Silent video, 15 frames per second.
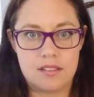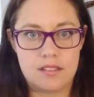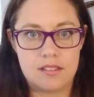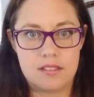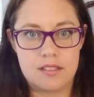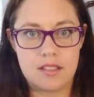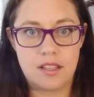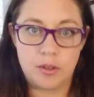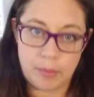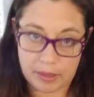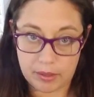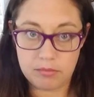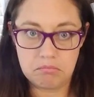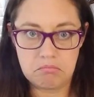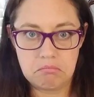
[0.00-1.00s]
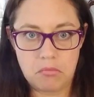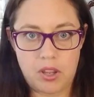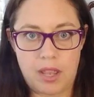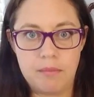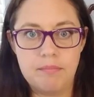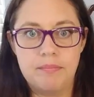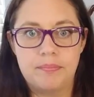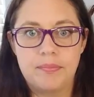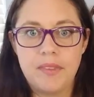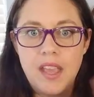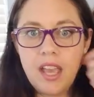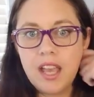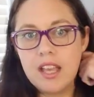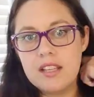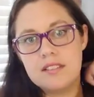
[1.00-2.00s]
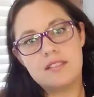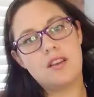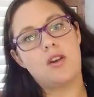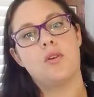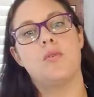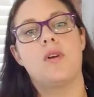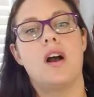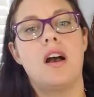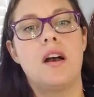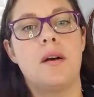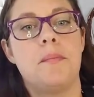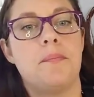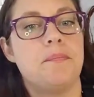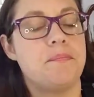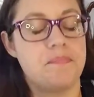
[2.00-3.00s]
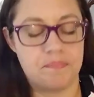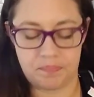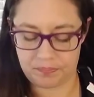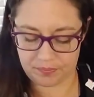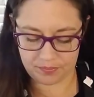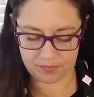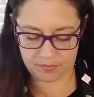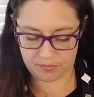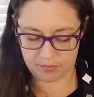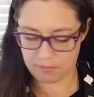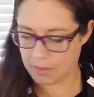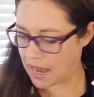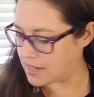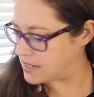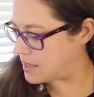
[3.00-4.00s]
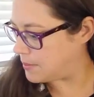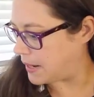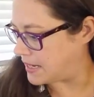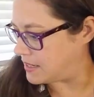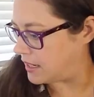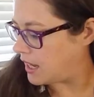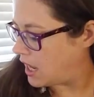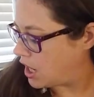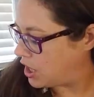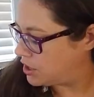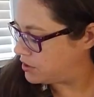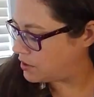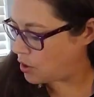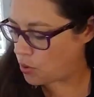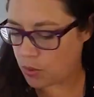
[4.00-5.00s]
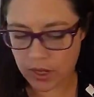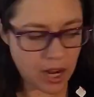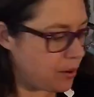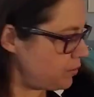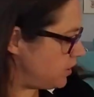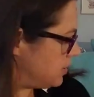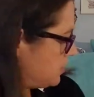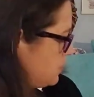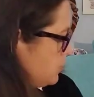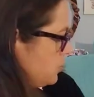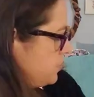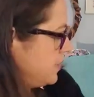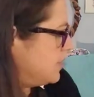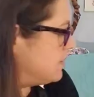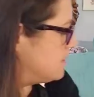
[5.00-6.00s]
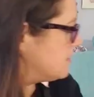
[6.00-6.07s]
It's a little better. Okay. So, um, back to the painting. So what I wanted to do is